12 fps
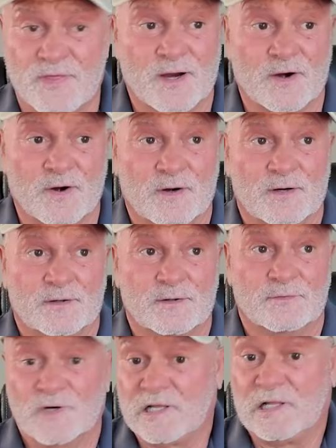their
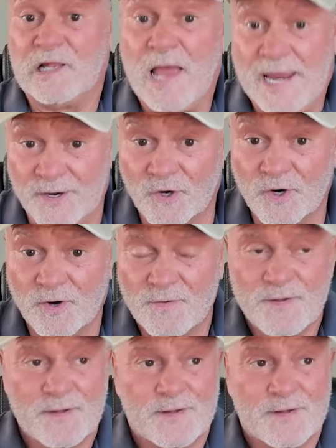recliner